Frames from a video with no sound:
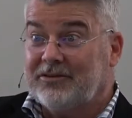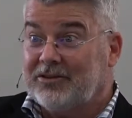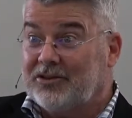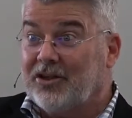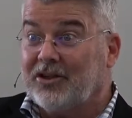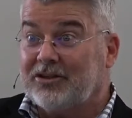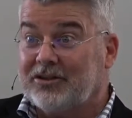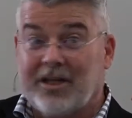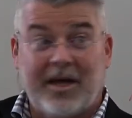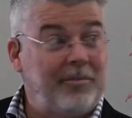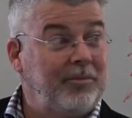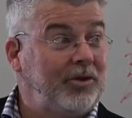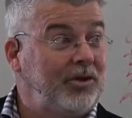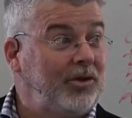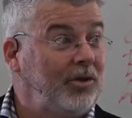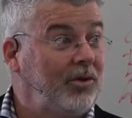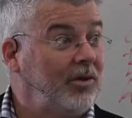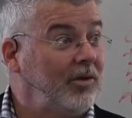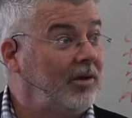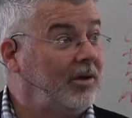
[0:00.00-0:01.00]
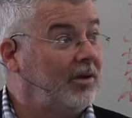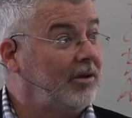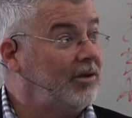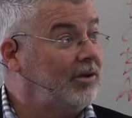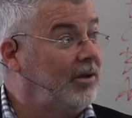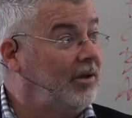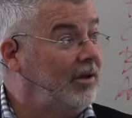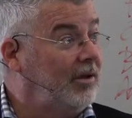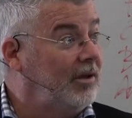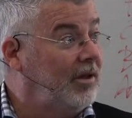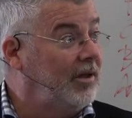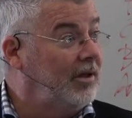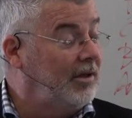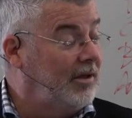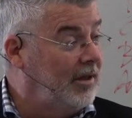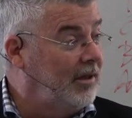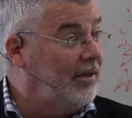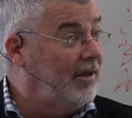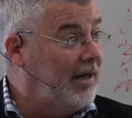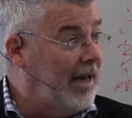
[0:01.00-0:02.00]
took them to
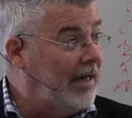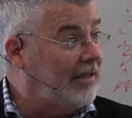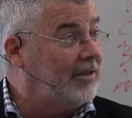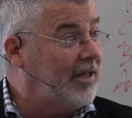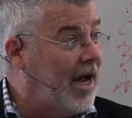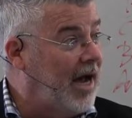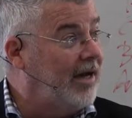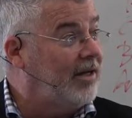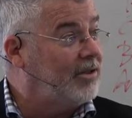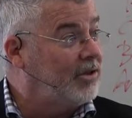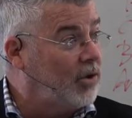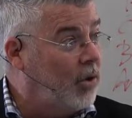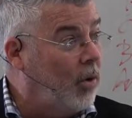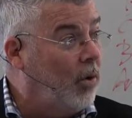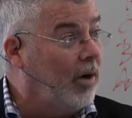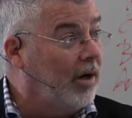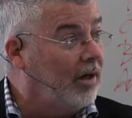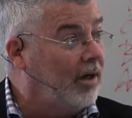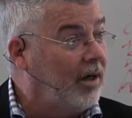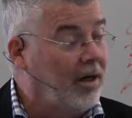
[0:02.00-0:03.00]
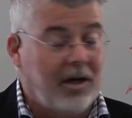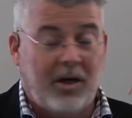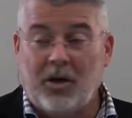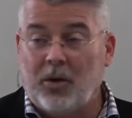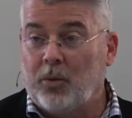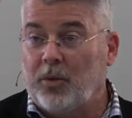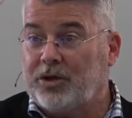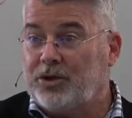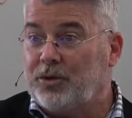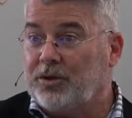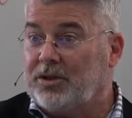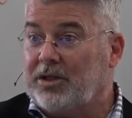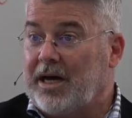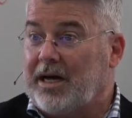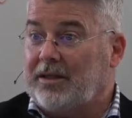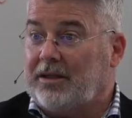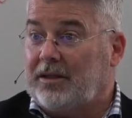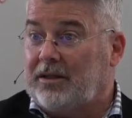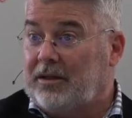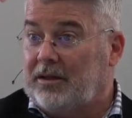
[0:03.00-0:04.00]
the next highest court, which was
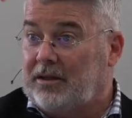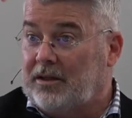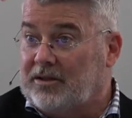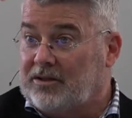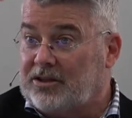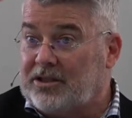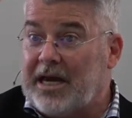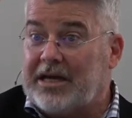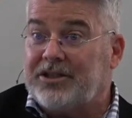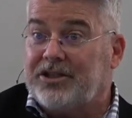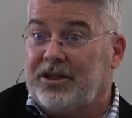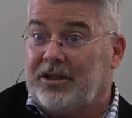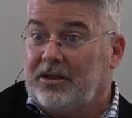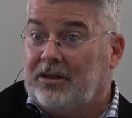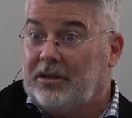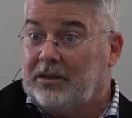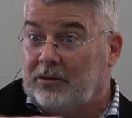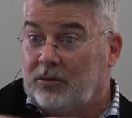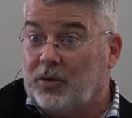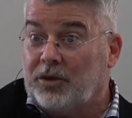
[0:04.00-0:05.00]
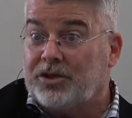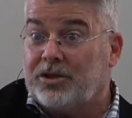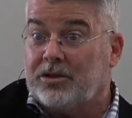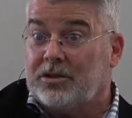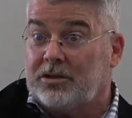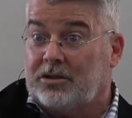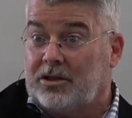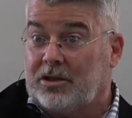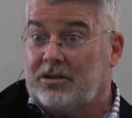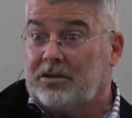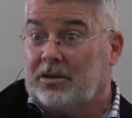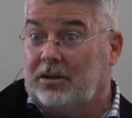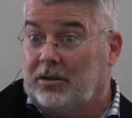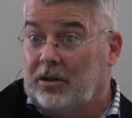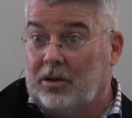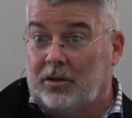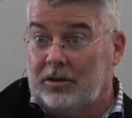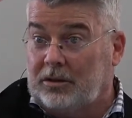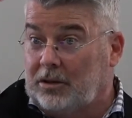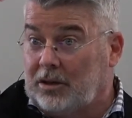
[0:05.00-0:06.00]
not the session, which is just
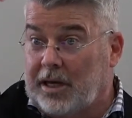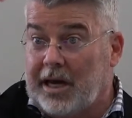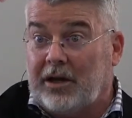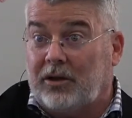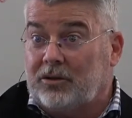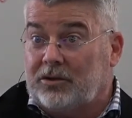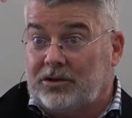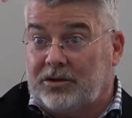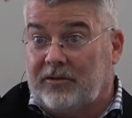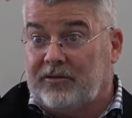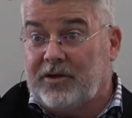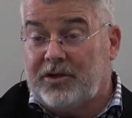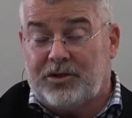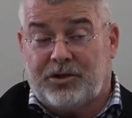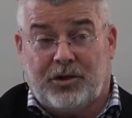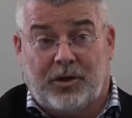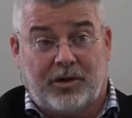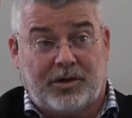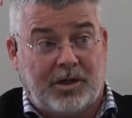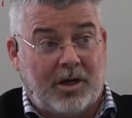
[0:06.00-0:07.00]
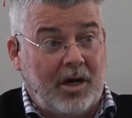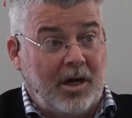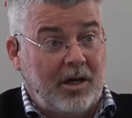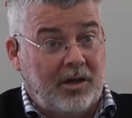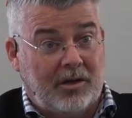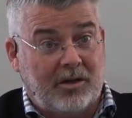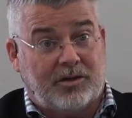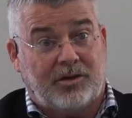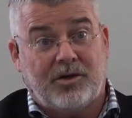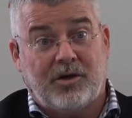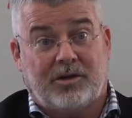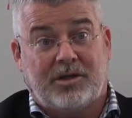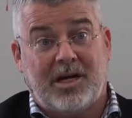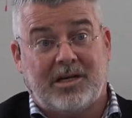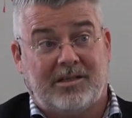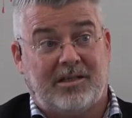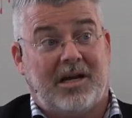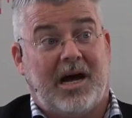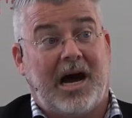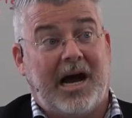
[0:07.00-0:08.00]
the elders of this church. This church
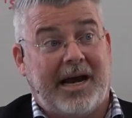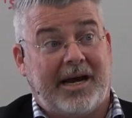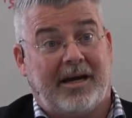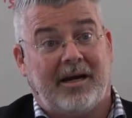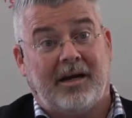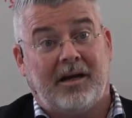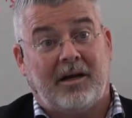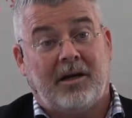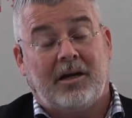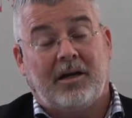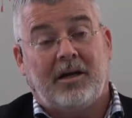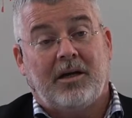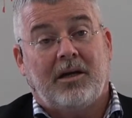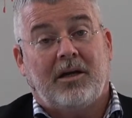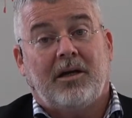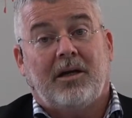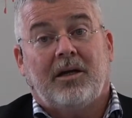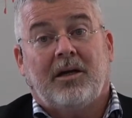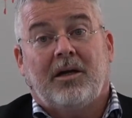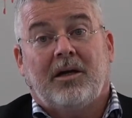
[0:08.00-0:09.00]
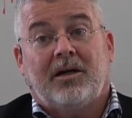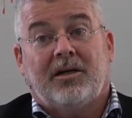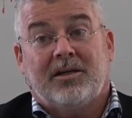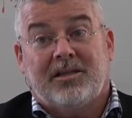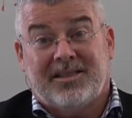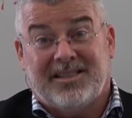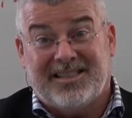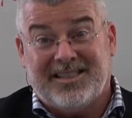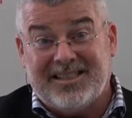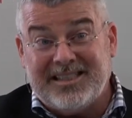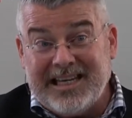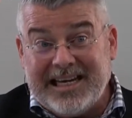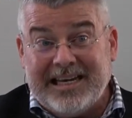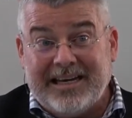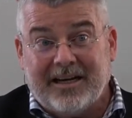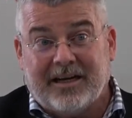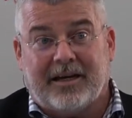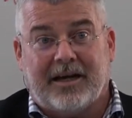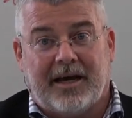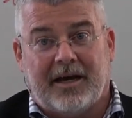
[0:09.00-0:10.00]
has 9
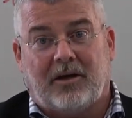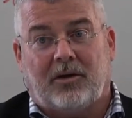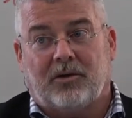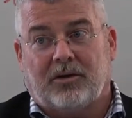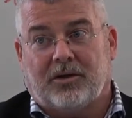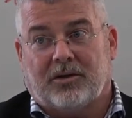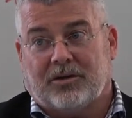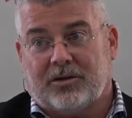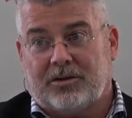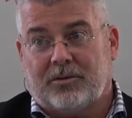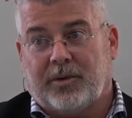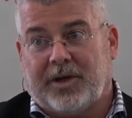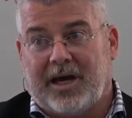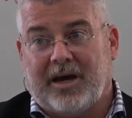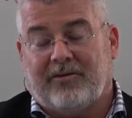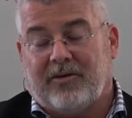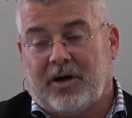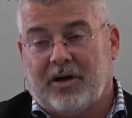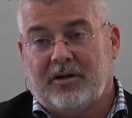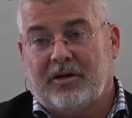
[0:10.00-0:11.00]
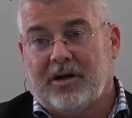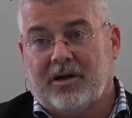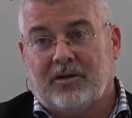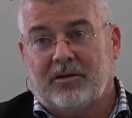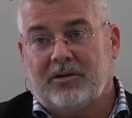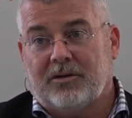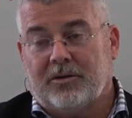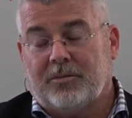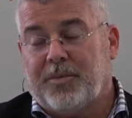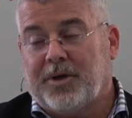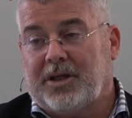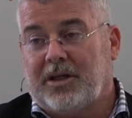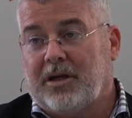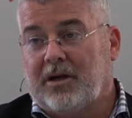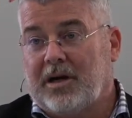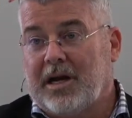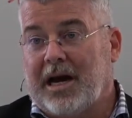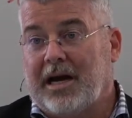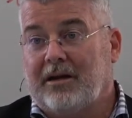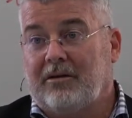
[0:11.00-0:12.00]
seated elders. We have other elders, but
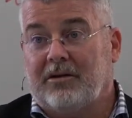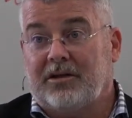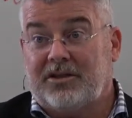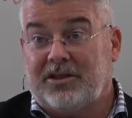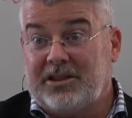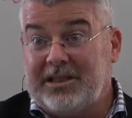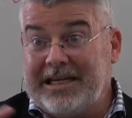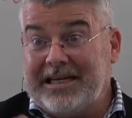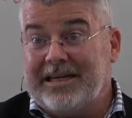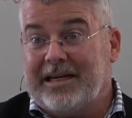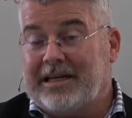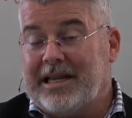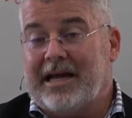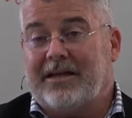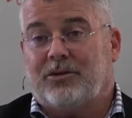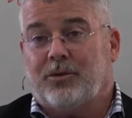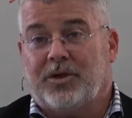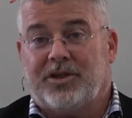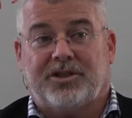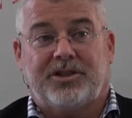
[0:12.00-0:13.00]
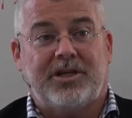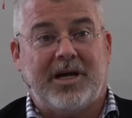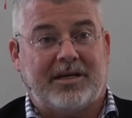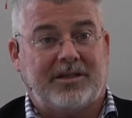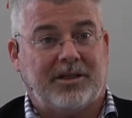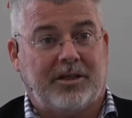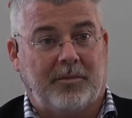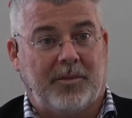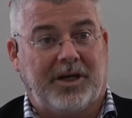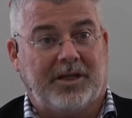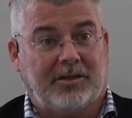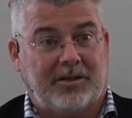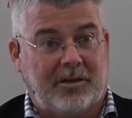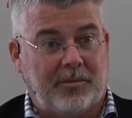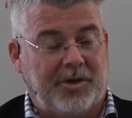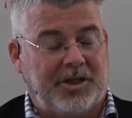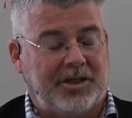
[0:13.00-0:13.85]
they're not seated. That's what session means, to